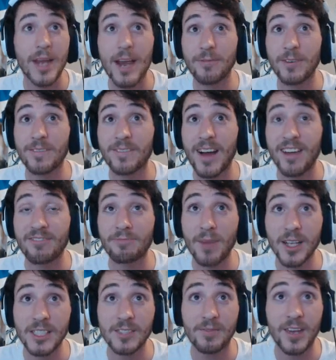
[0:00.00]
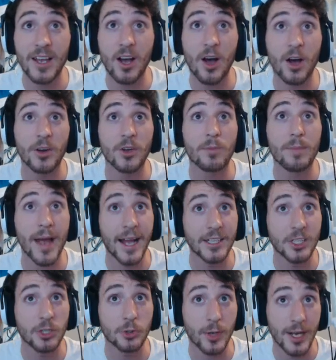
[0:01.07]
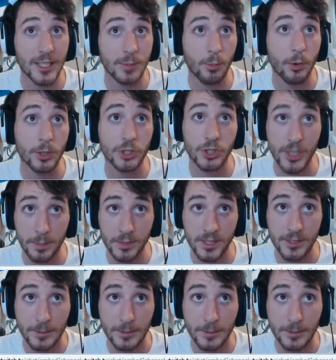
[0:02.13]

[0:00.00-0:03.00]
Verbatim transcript: every 5 months via auto magic transport ships.